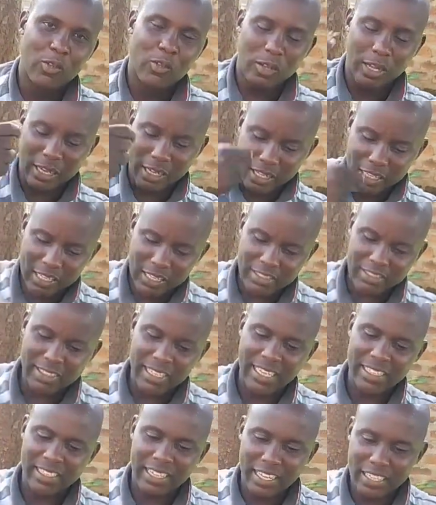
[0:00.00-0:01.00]
You can
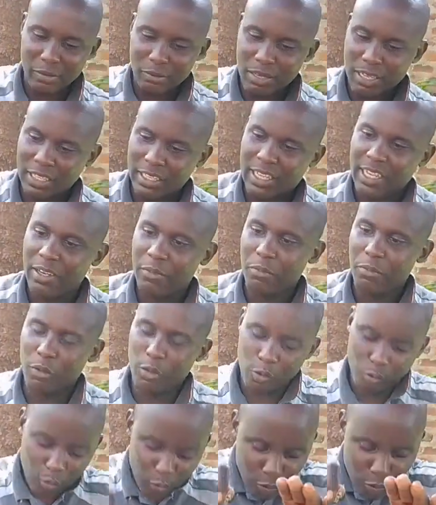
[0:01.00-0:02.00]
eat that heartburn, can
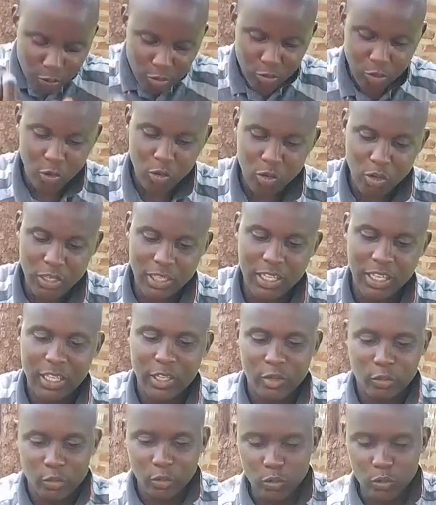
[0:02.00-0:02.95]
go slowly